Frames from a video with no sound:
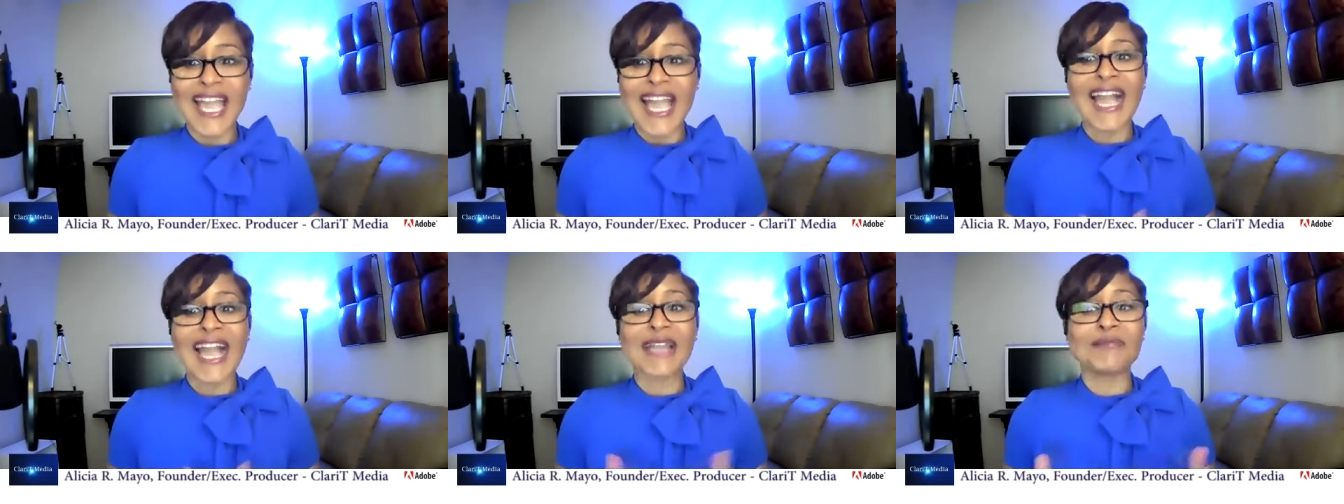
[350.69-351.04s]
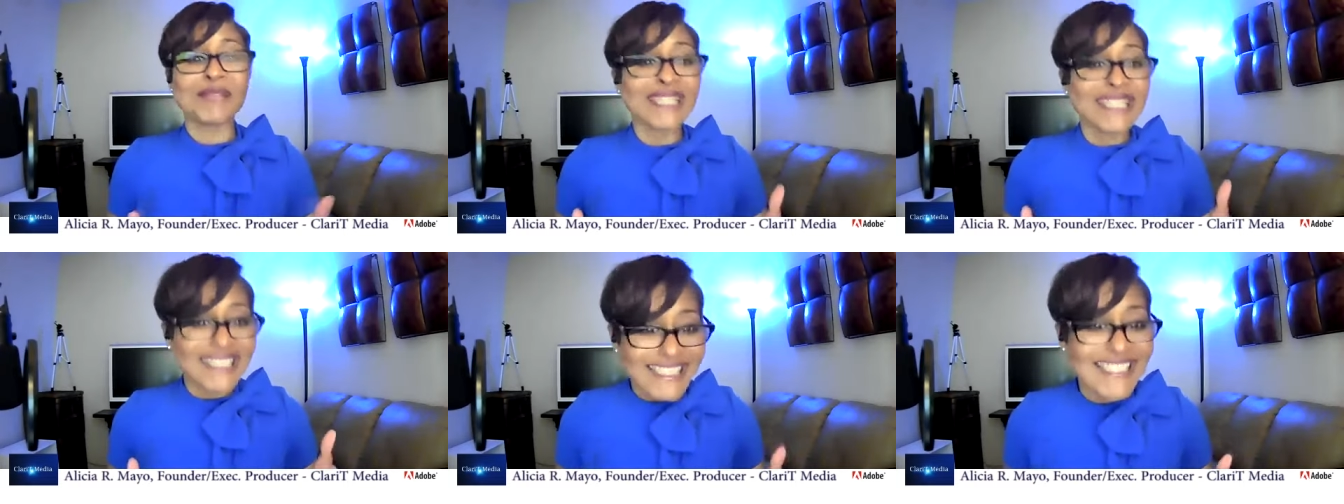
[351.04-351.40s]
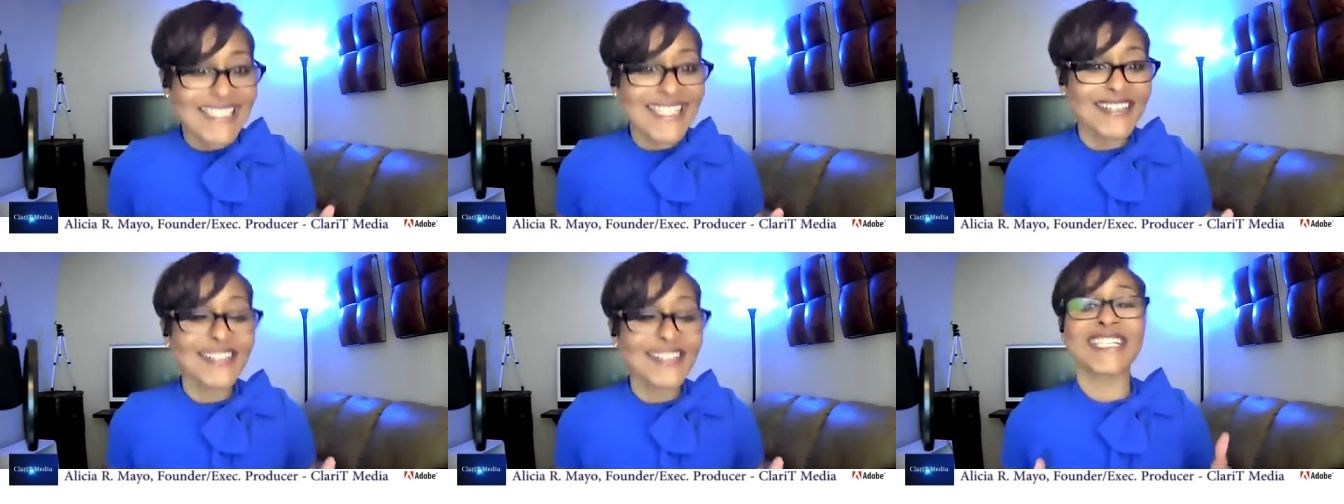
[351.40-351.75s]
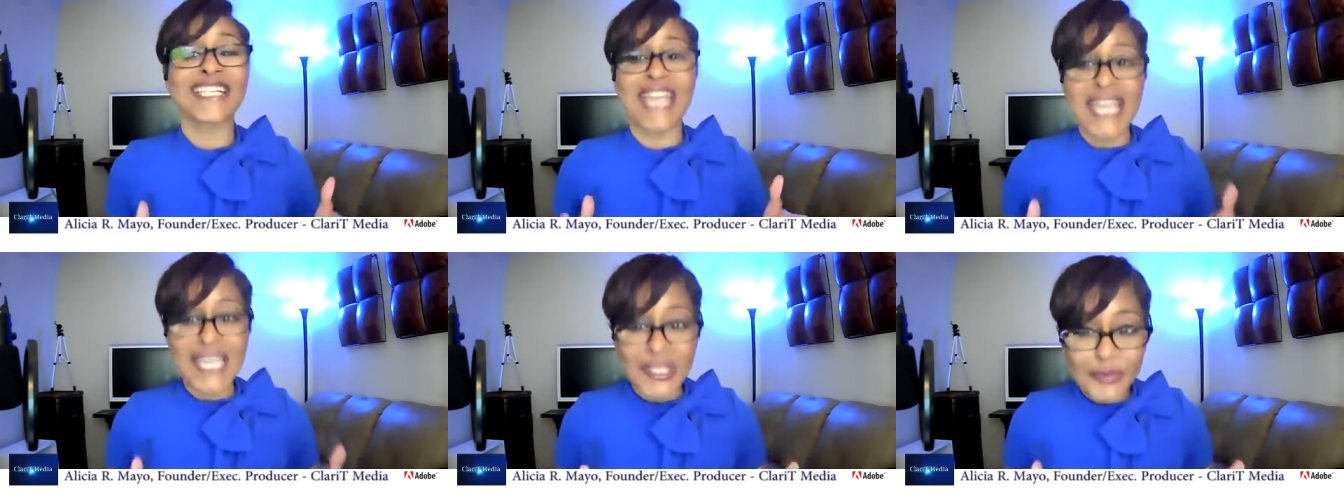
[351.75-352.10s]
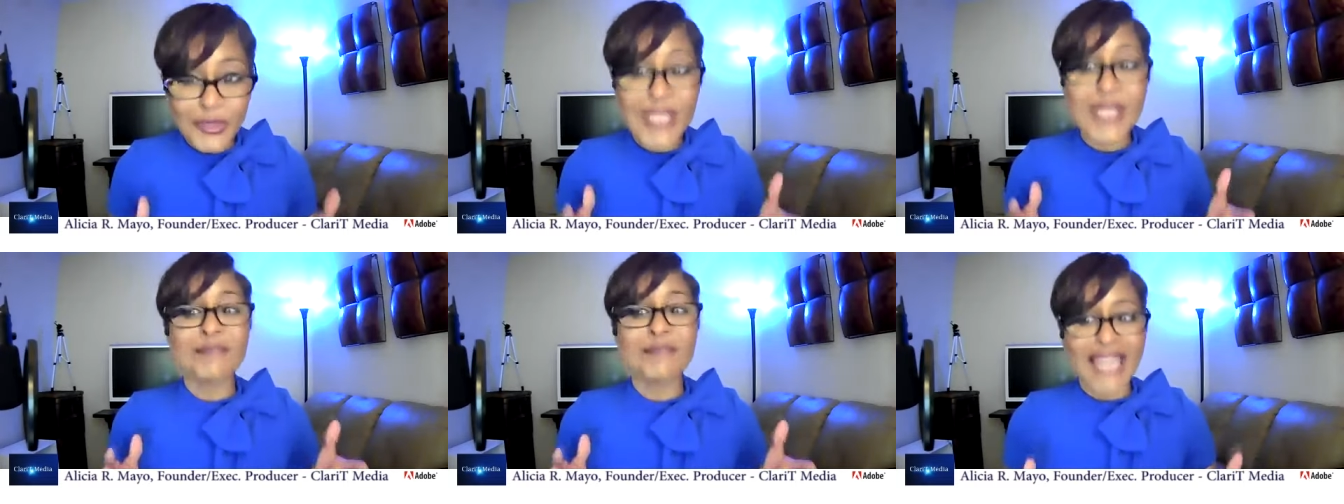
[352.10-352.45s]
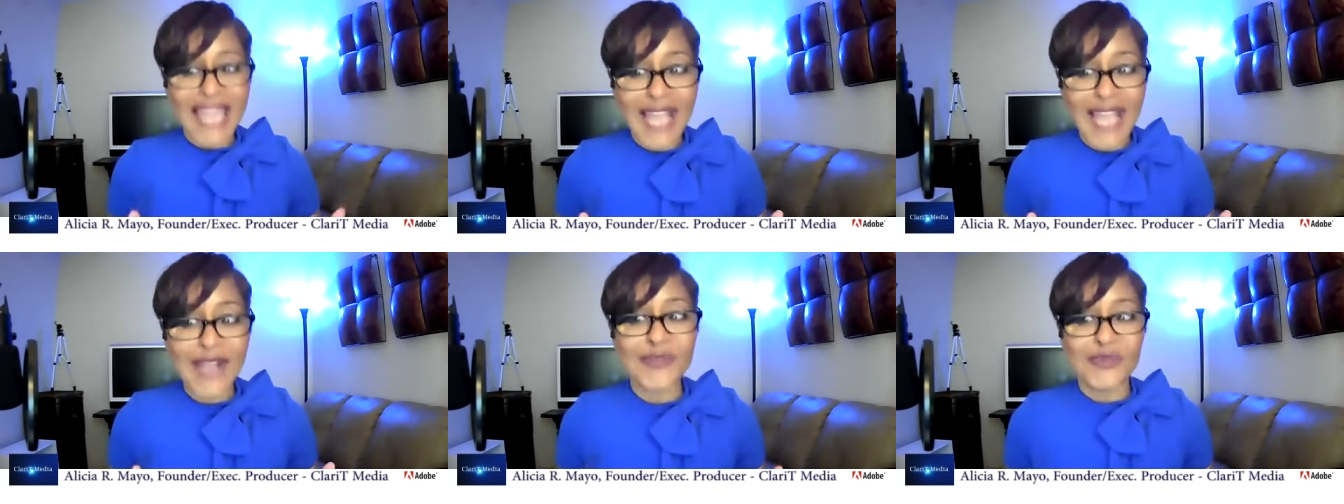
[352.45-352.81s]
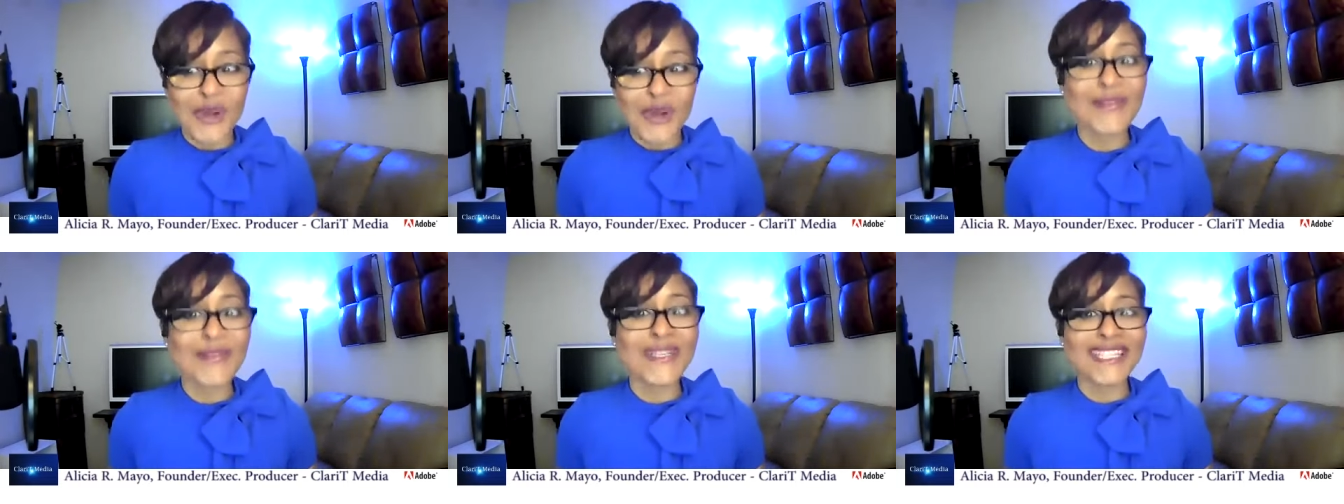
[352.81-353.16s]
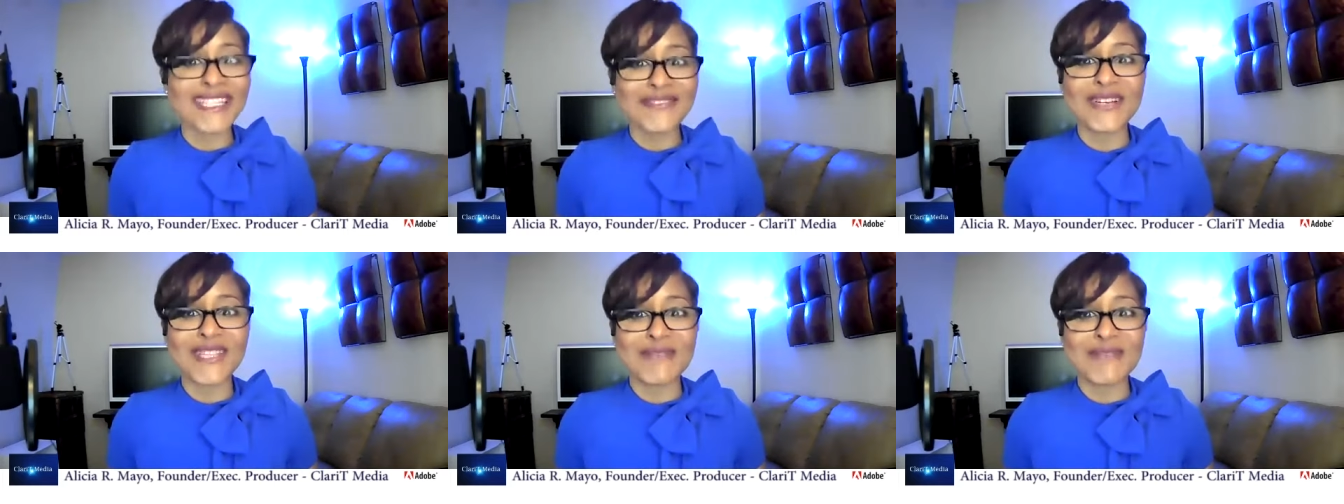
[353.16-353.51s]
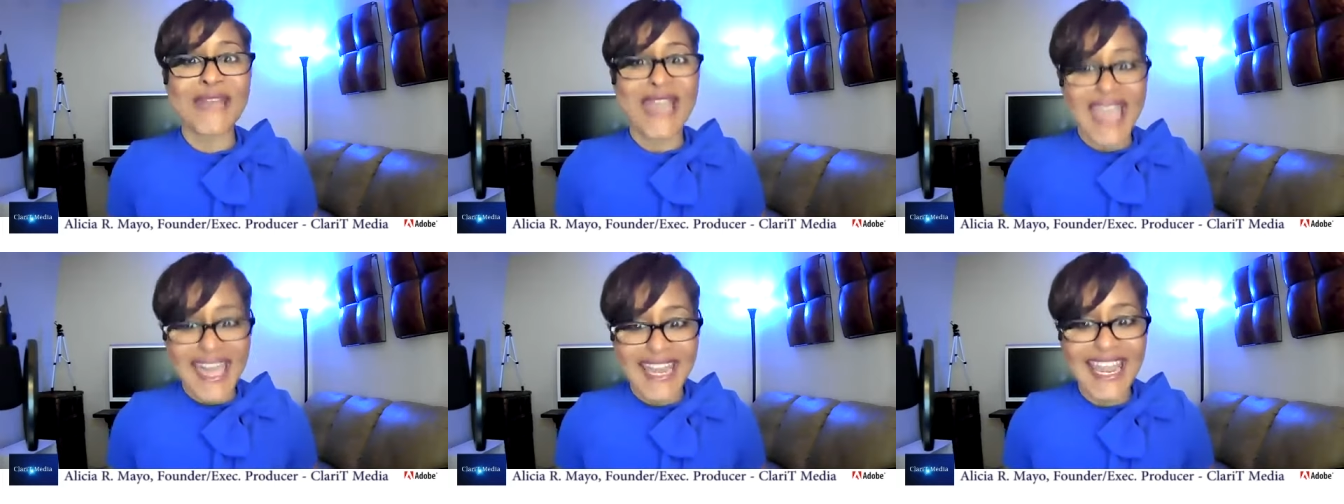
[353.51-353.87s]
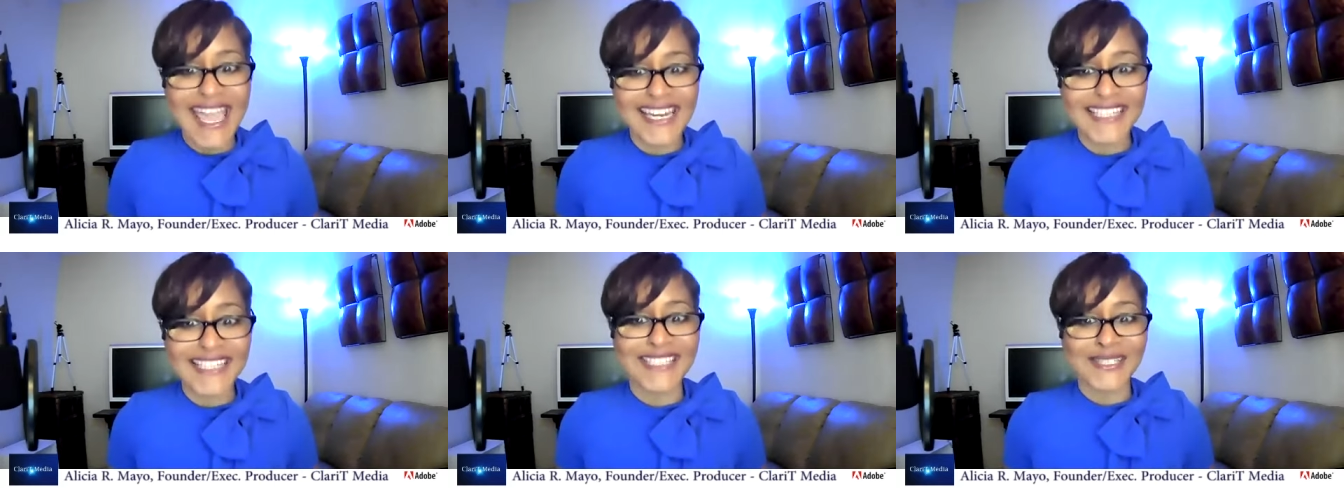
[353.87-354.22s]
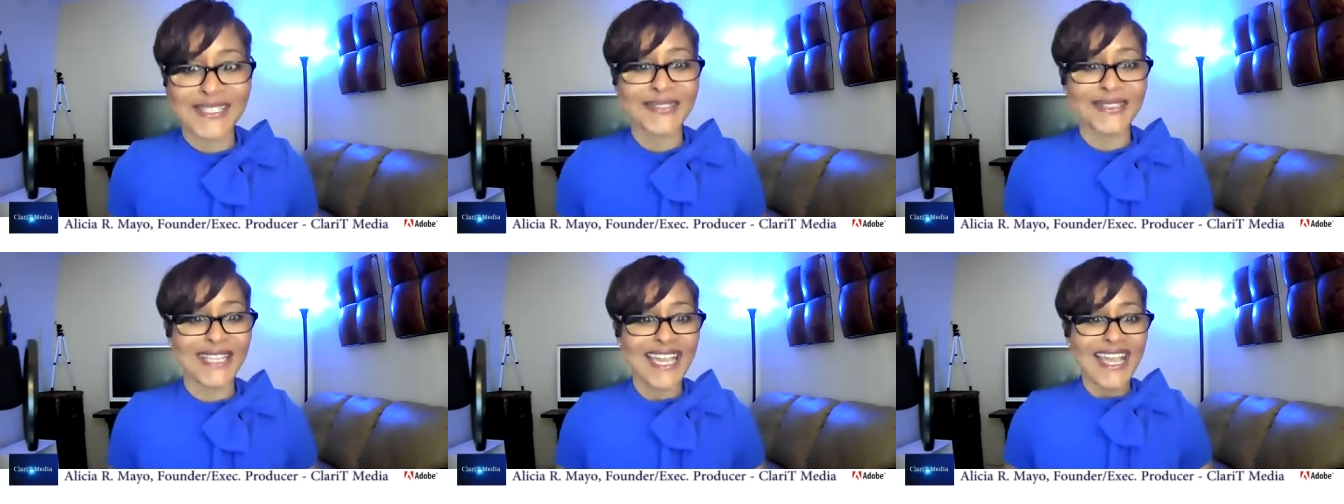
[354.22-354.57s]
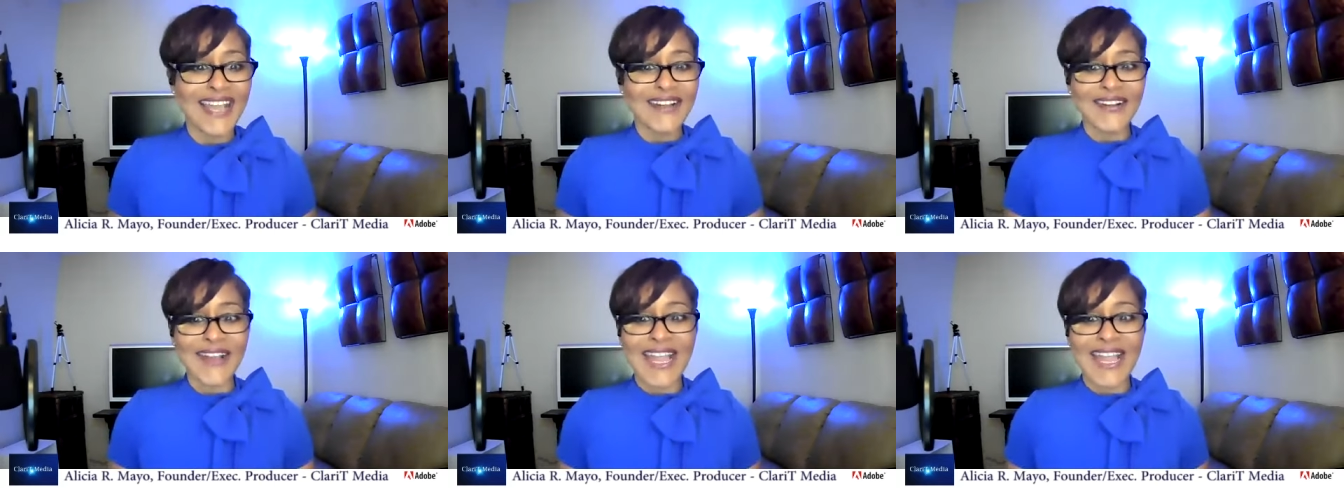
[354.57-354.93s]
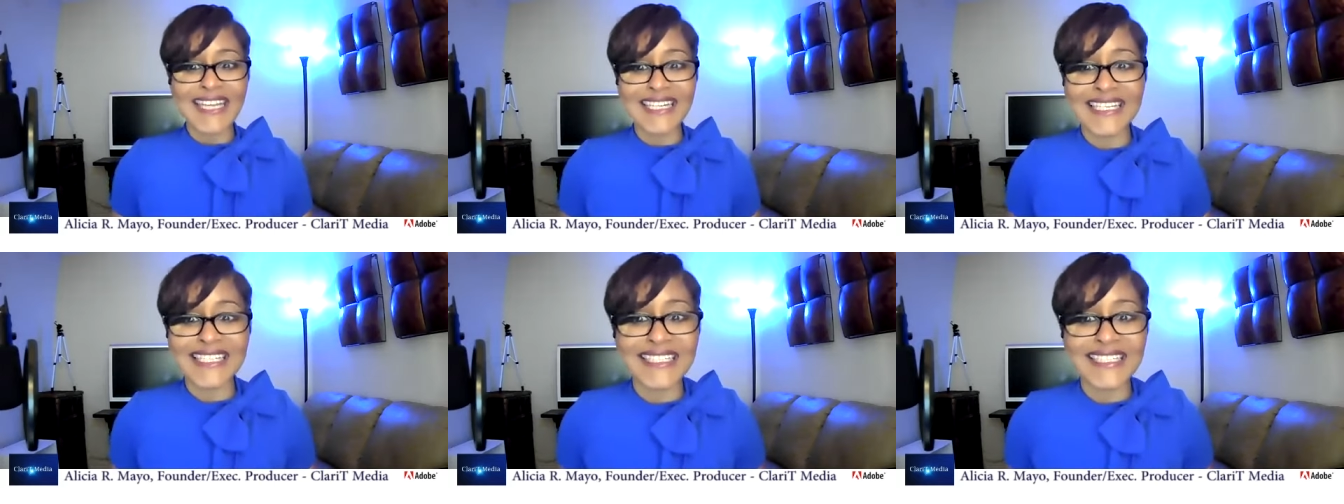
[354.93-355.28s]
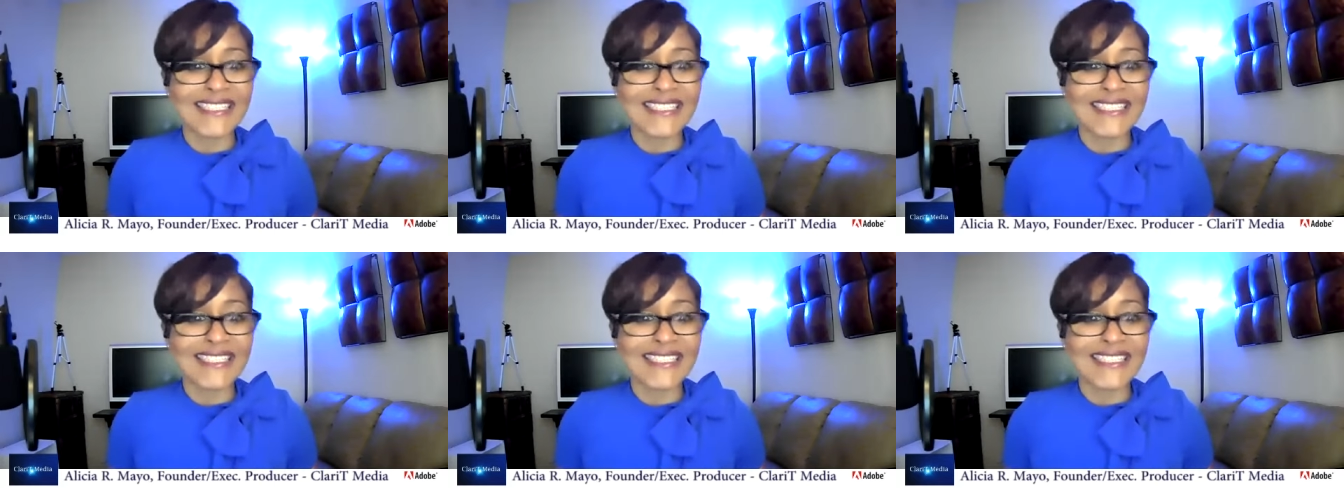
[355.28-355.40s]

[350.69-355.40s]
I'd be considered an angry black woman with a bad attitude, yeah. right?